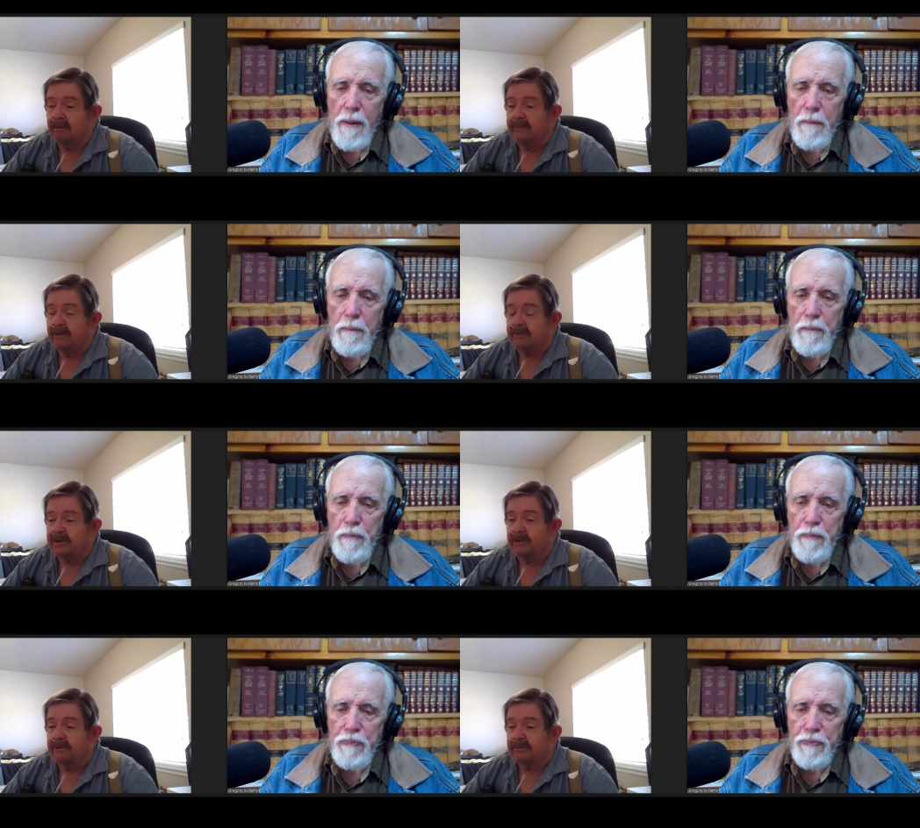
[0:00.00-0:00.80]
Speaker 1: first
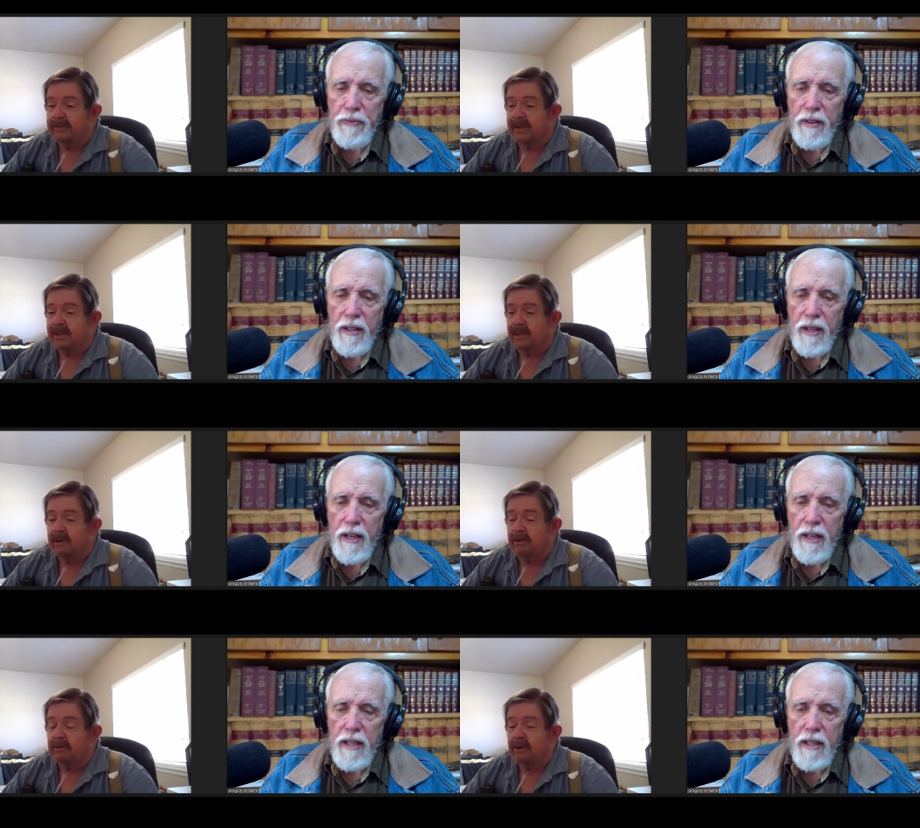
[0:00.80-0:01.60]
year, second
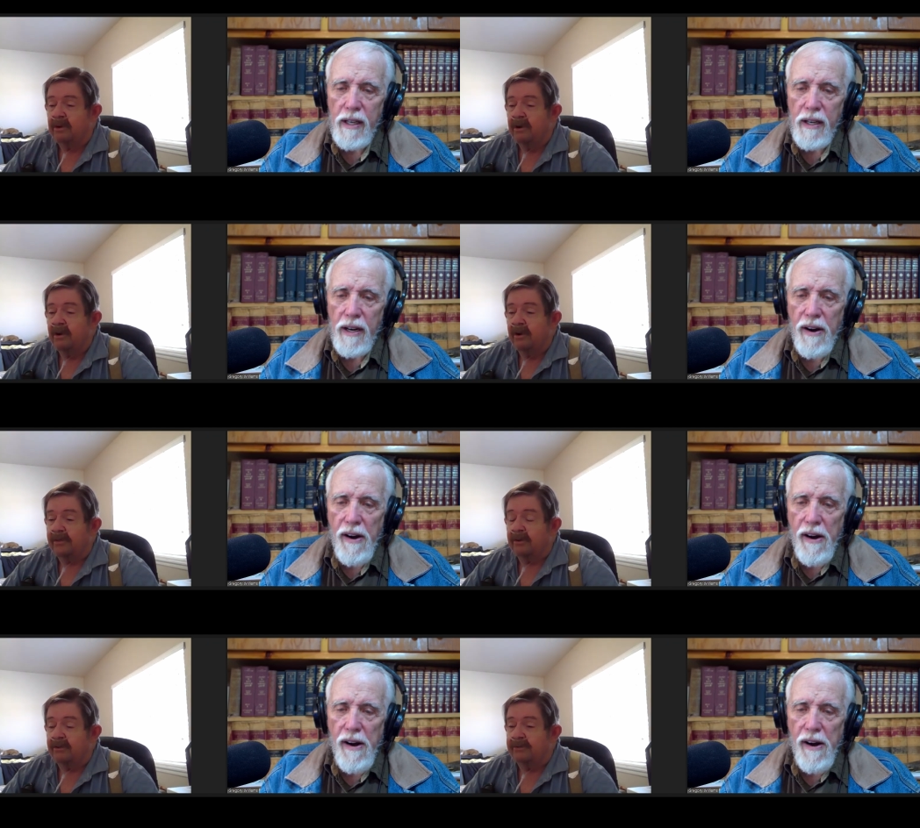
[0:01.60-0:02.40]
year,
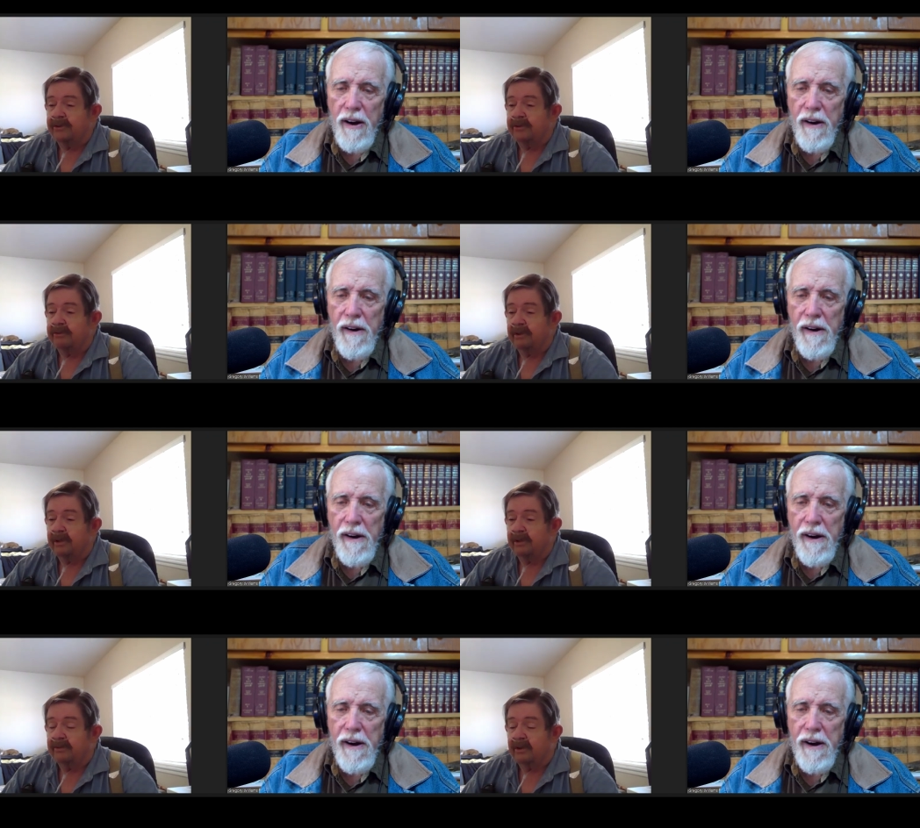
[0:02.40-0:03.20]
third year
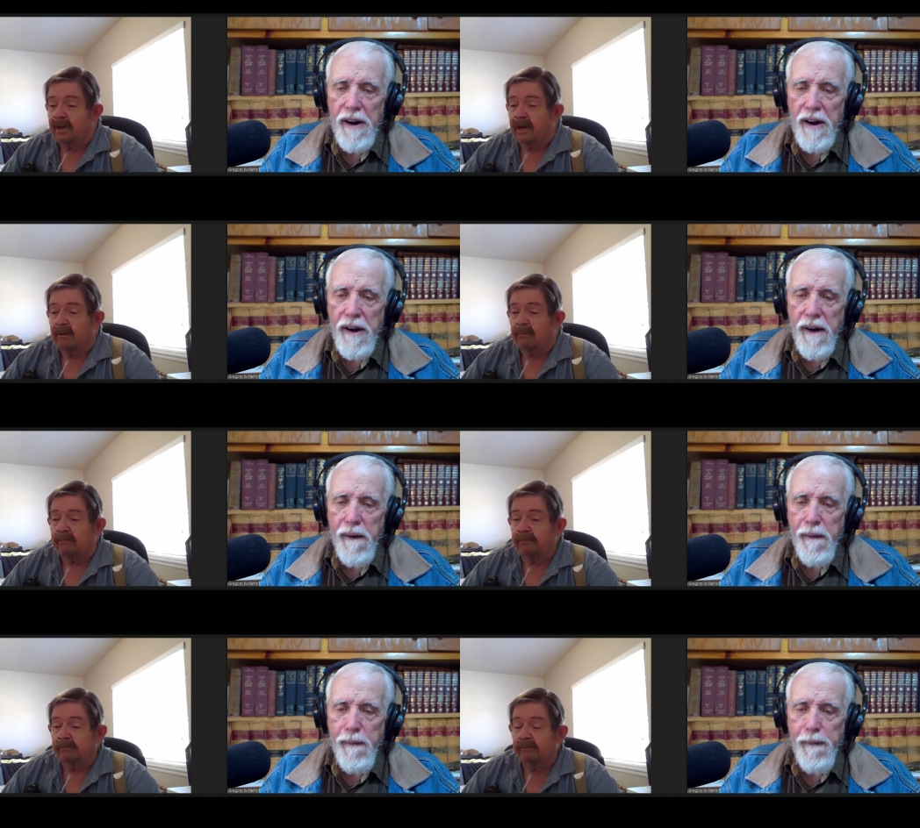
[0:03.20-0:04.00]
is uh,
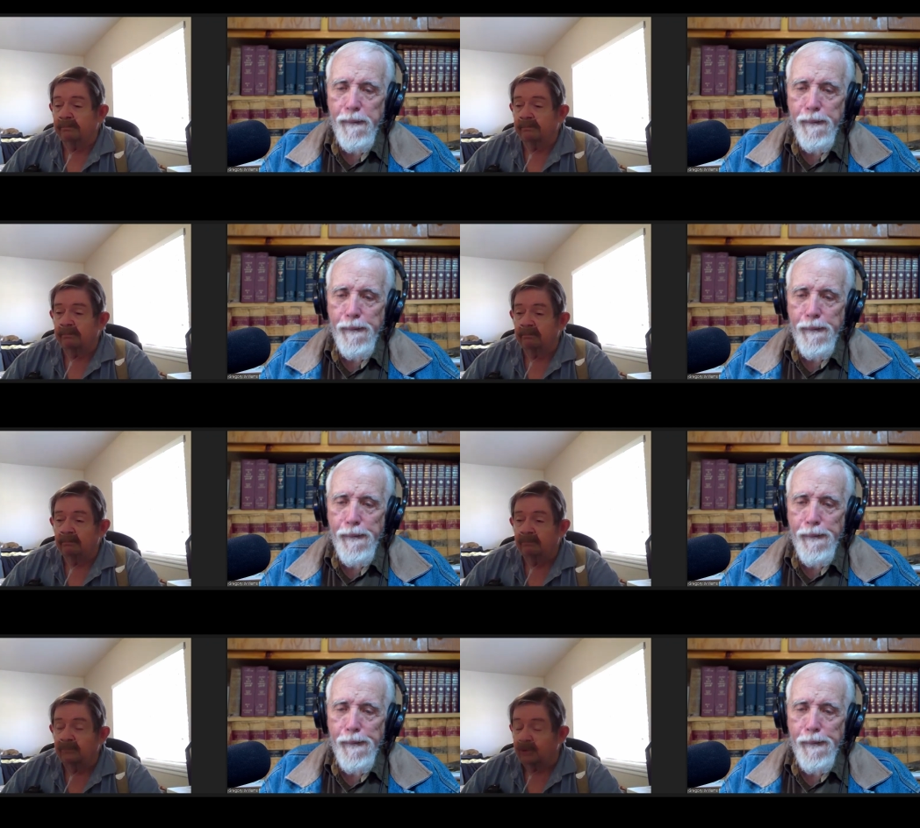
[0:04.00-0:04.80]

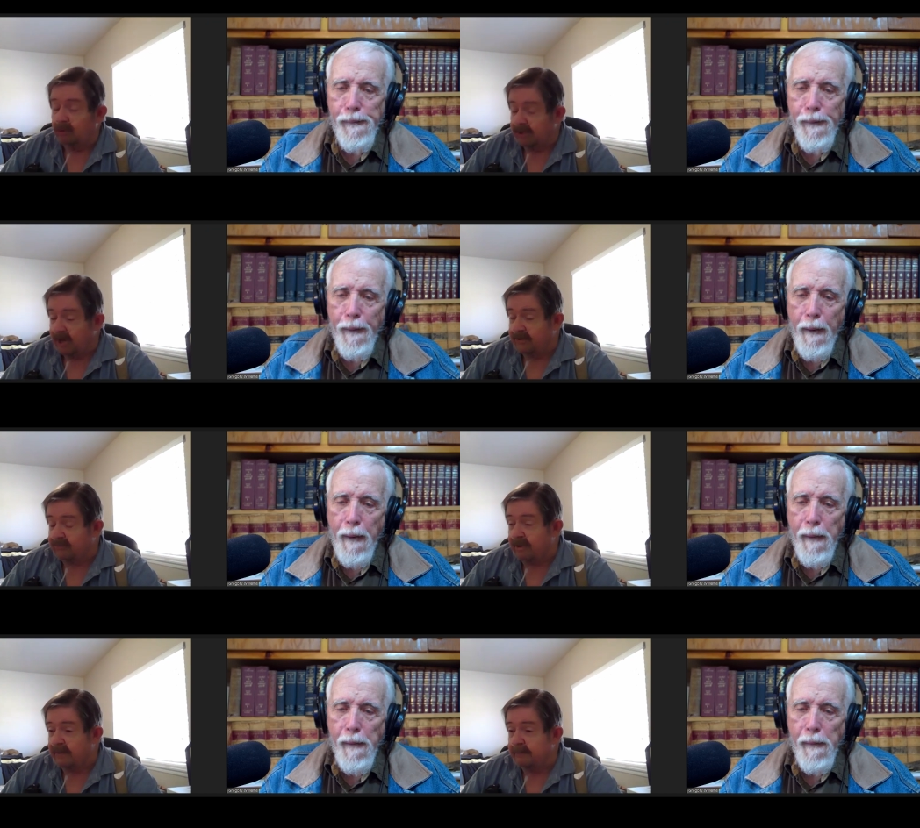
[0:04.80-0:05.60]
church
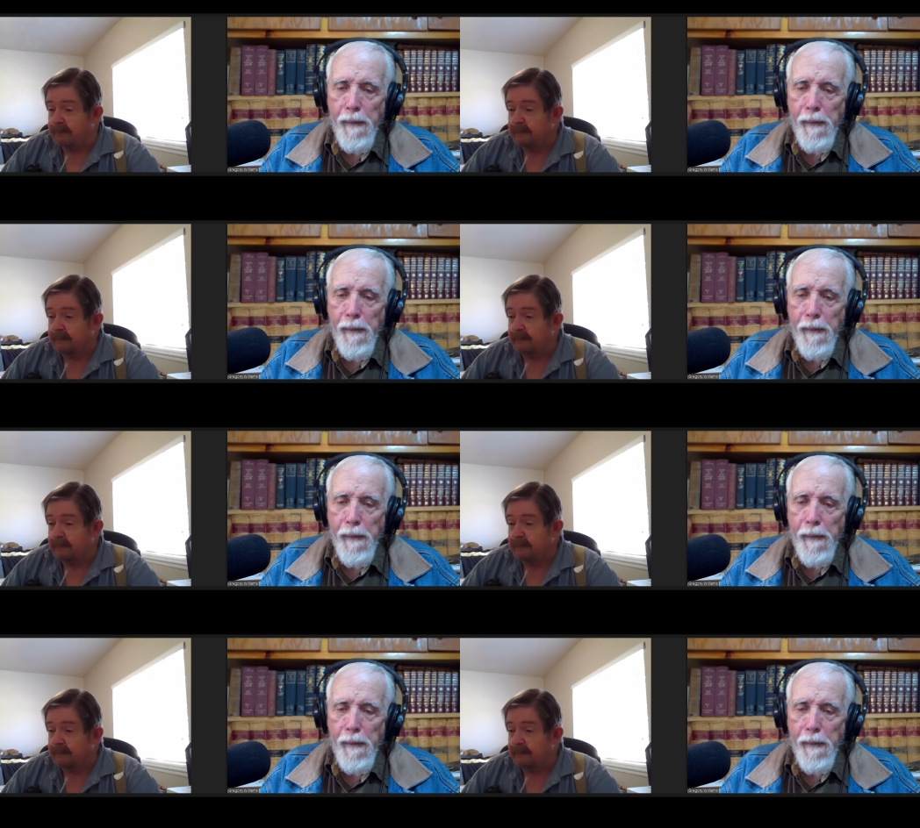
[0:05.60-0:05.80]
history,